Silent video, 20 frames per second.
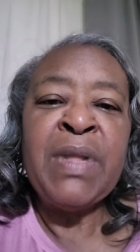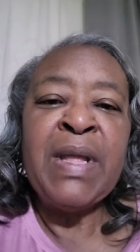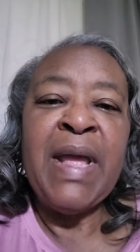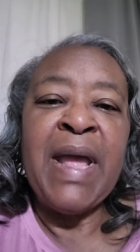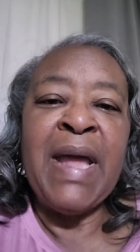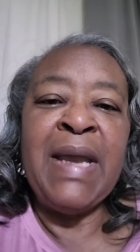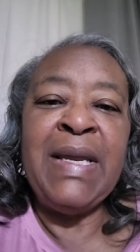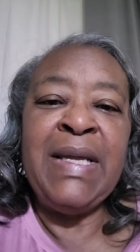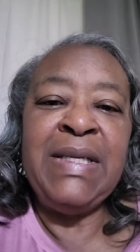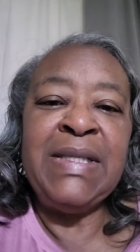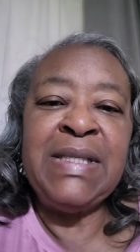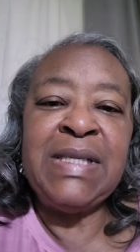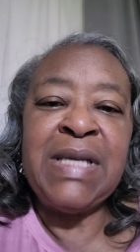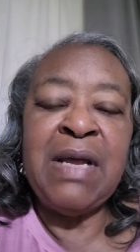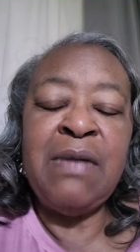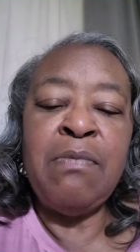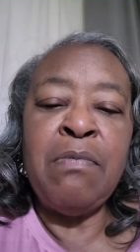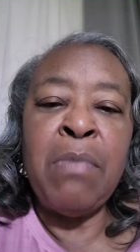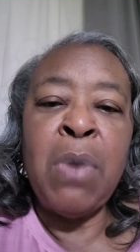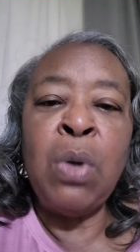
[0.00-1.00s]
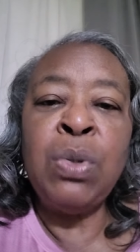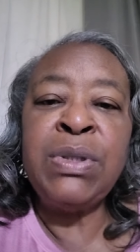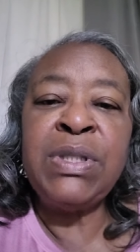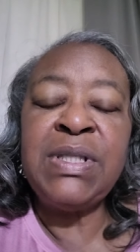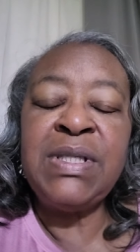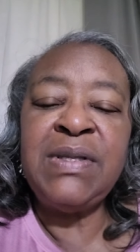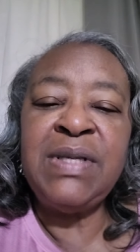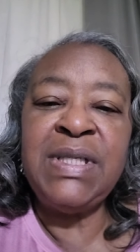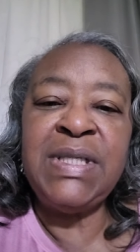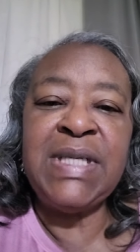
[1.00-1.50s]
And he said, most
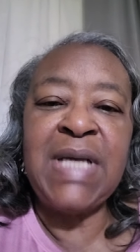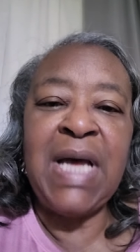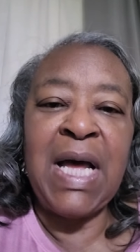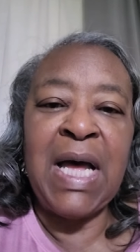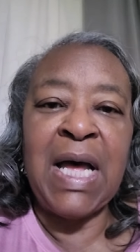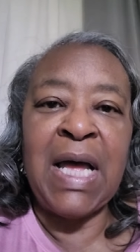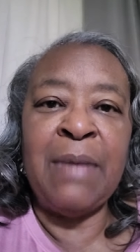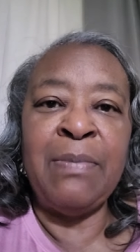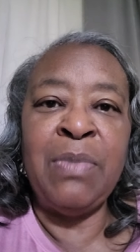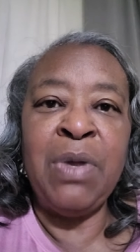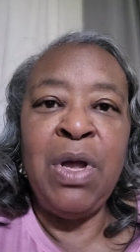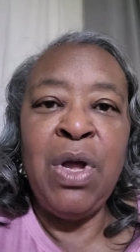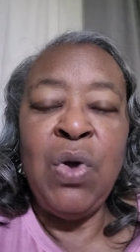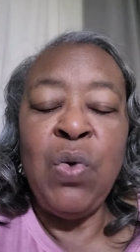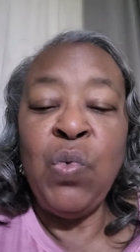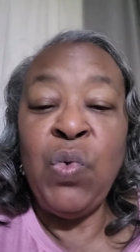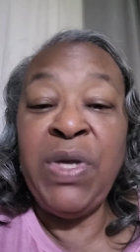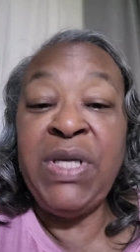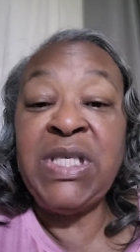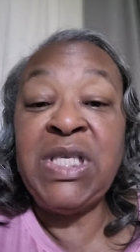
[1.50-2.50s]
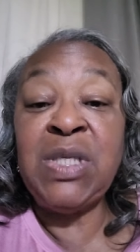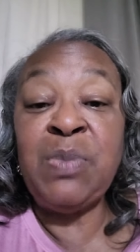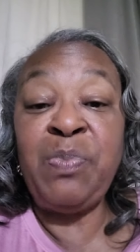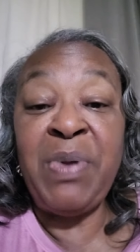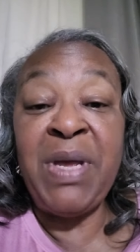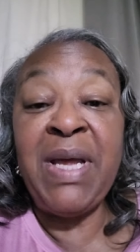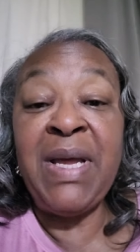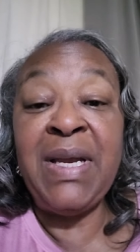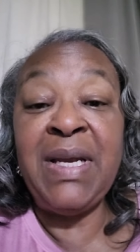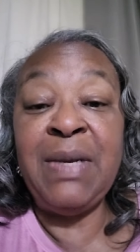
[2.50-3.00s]
of the time we
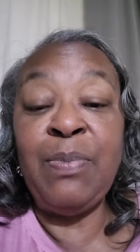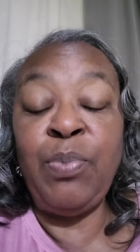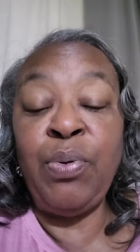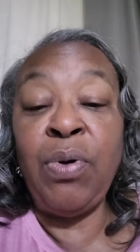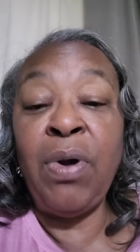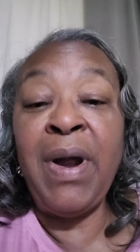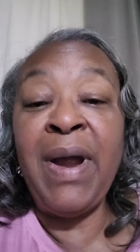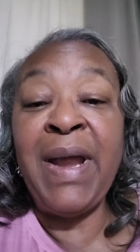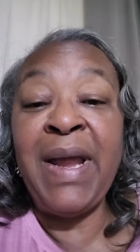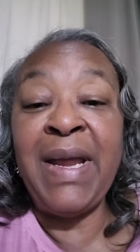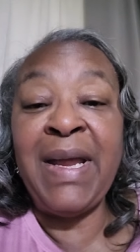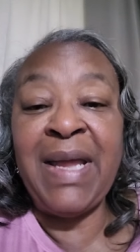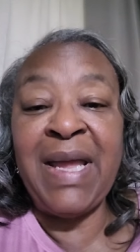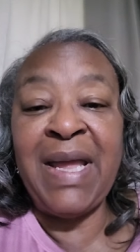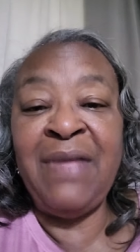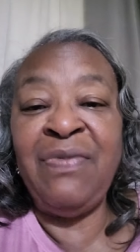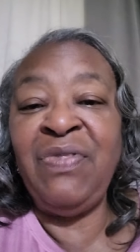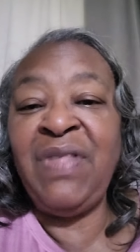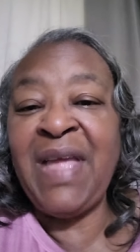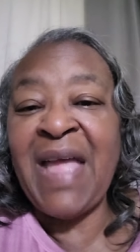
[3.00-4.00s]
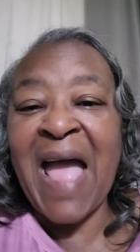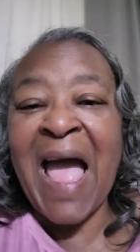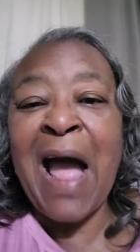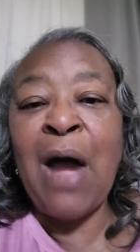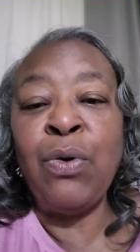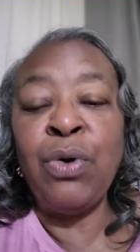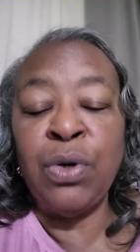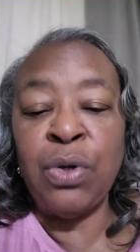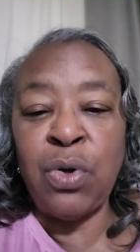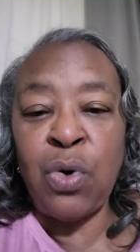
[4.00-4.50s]
spend praying in the
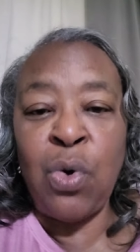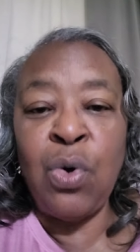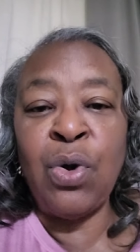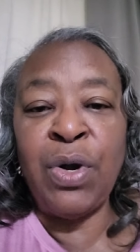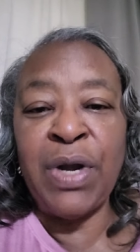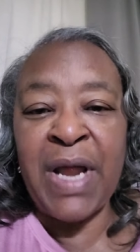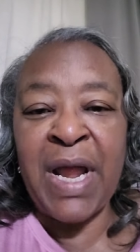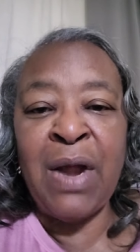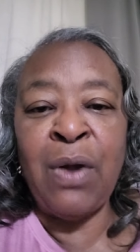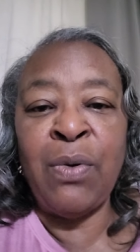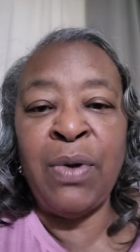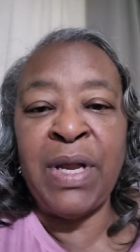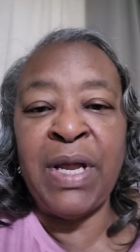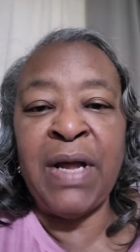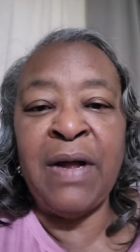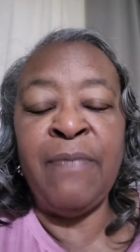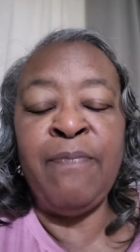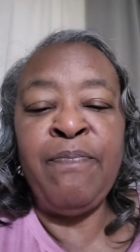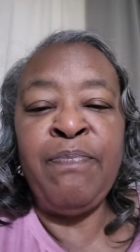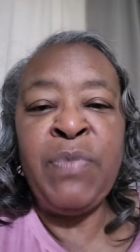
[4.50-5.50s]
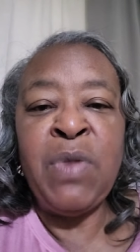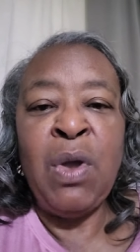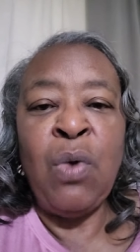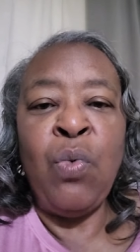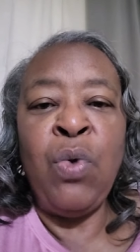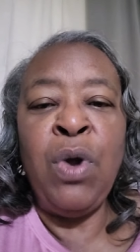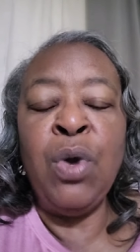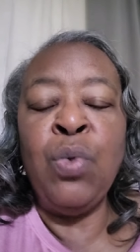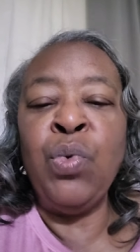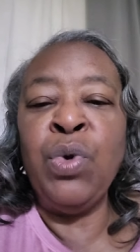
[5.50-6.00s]
outer court area
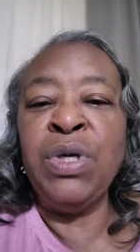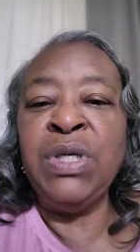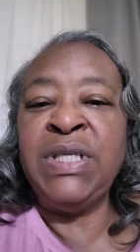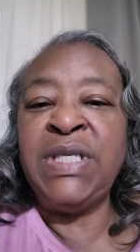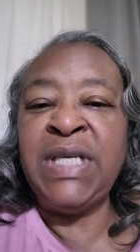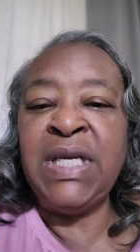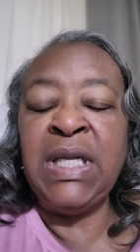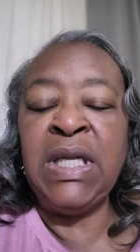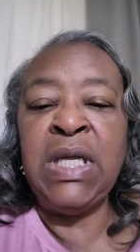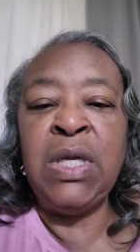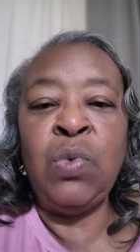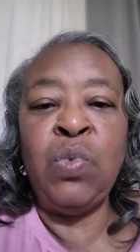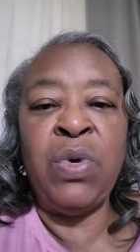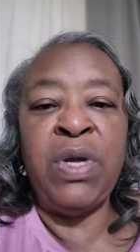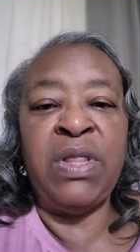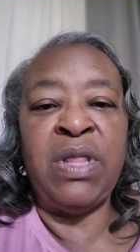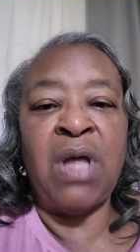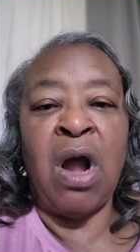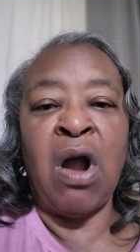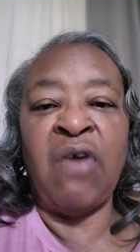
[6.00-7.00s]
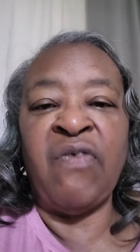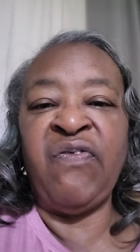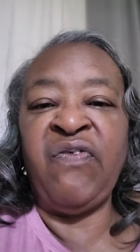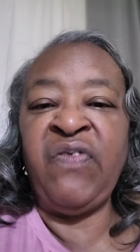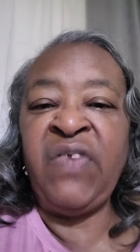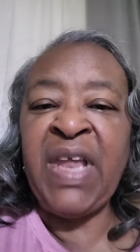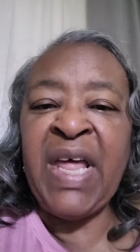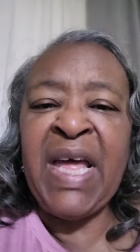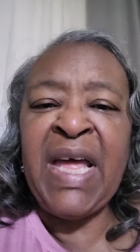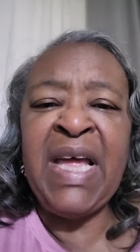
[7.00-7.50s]
where we're dealing with our
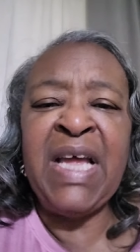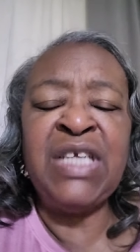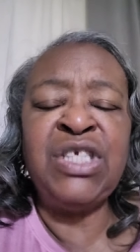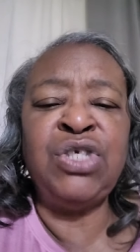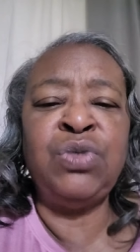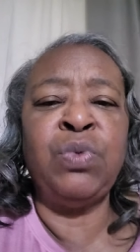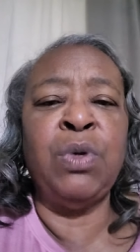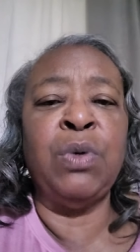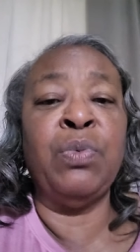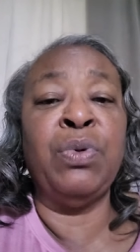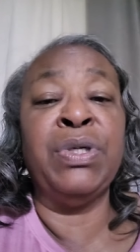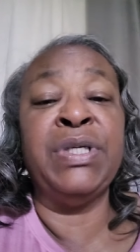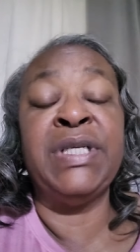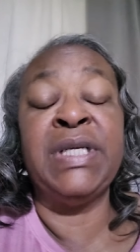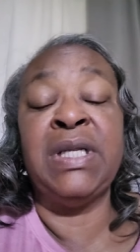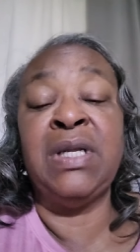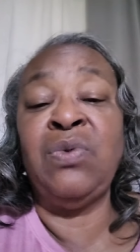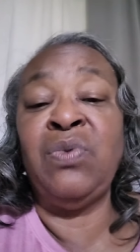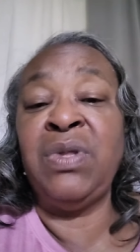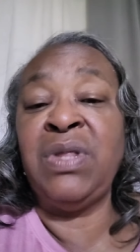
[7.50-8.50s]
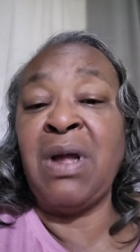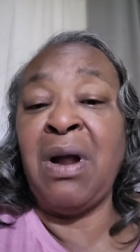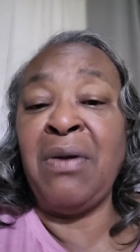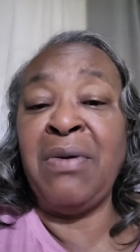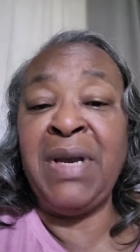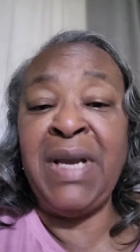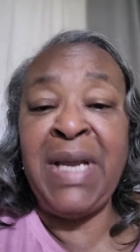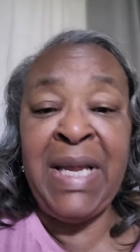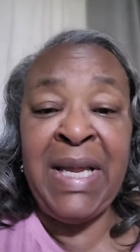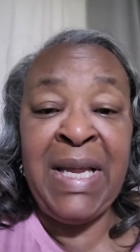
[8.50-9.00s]
flesh, where we're dealing with our
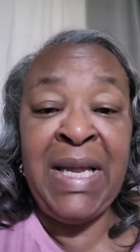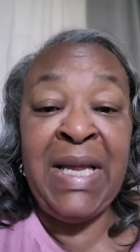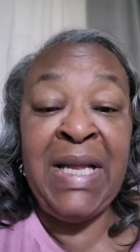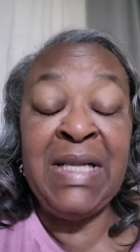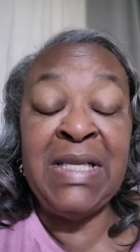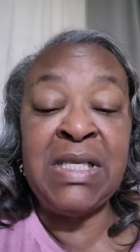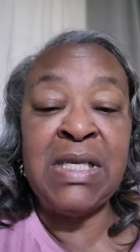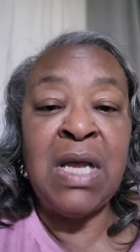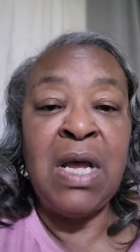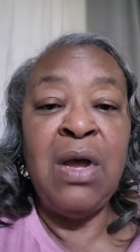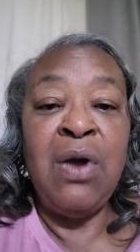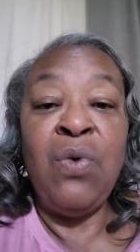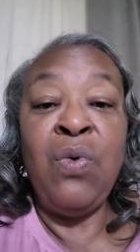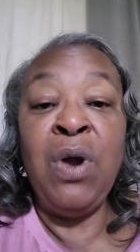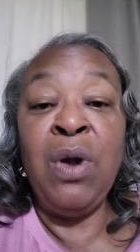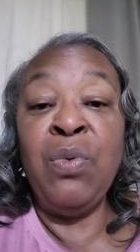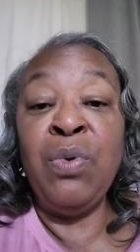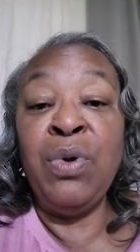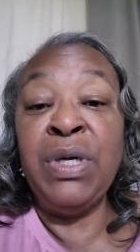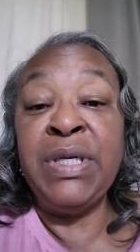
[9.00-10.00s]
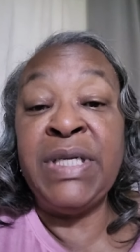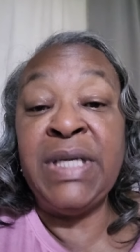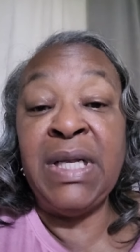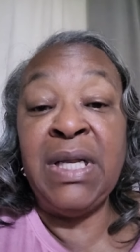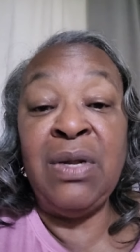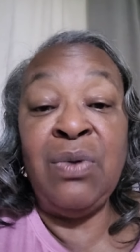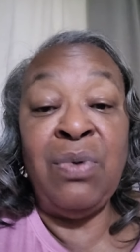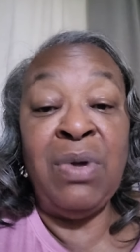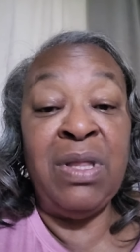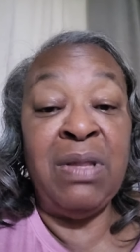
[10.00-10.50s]
needs, where we're
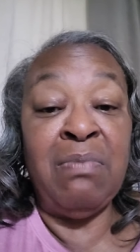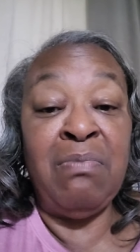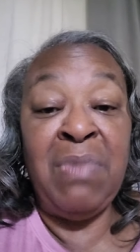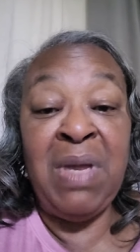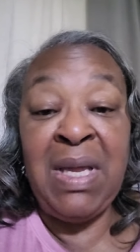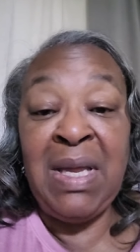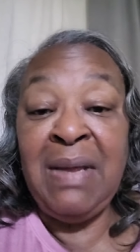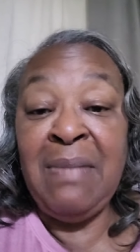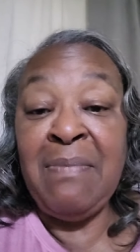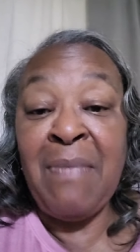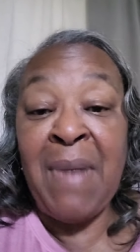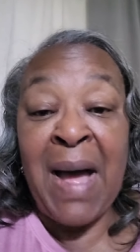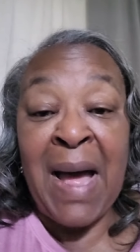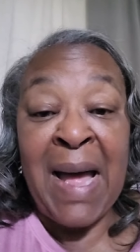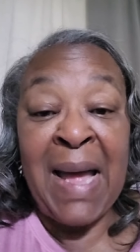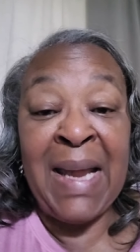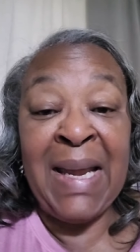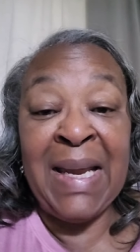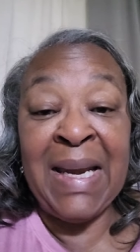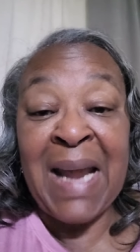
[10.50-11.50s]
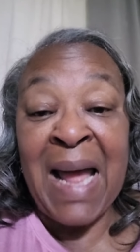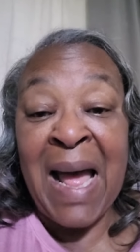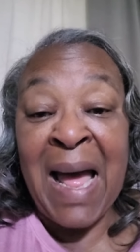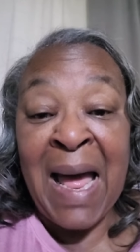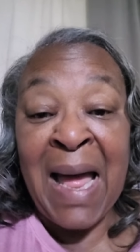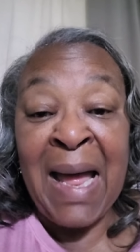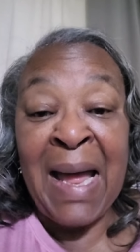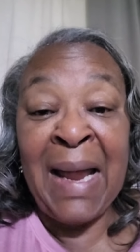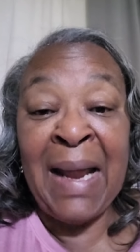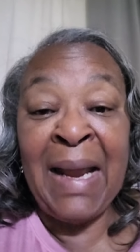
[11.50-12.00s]
dealing with me, my, and
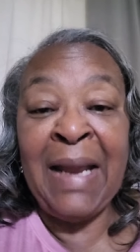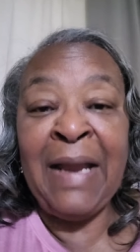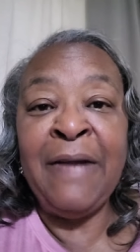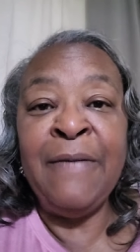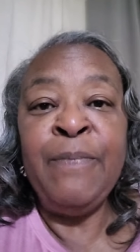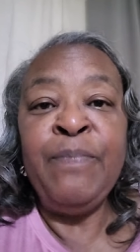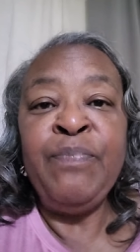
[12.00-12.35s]
I.